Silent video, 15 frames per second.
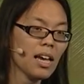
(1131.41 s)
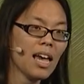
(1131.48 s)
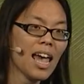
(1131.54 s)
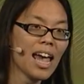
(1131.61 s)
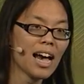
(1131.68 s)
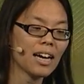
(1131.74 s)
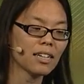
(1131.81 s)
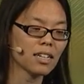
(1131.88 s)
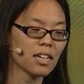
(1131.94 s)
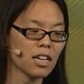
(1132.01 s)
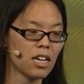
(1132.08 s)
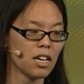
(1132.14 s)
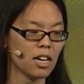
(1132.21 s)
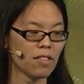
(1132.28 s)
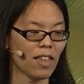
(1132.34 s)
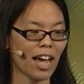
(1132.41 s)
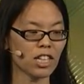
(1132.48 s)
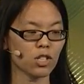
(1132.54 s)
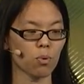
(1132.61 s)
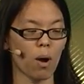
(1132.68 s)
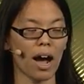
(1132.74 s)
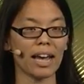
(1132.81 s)
And
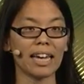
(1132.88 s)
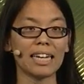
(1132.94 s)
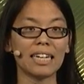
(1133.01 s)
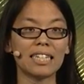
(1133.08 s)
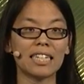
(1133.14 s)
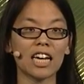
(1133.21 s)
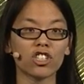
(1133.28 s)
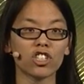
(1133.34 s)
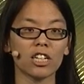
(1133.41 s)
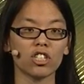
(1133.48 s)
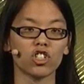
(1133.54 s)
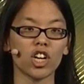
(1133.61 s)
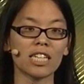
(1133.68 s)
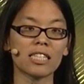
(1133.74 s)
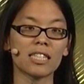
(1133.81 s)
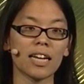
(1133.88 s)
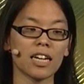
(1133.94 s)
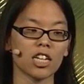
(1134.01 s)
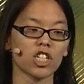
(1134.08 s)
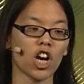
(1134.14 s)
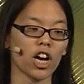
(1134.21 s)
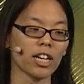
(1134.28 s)
that's why, in addition to just setting
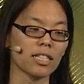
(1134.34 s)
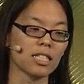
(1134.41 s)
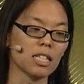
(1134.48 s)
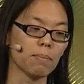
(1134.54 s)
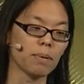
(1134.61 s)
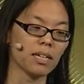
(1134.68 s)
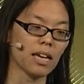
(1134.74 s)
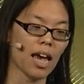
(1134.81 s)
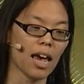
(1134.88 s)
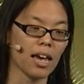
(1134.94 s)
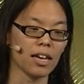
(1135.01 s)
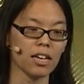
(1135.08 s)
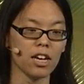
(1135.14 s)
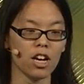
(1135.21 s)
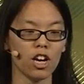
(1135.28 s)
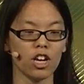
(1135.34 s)
a target CPA,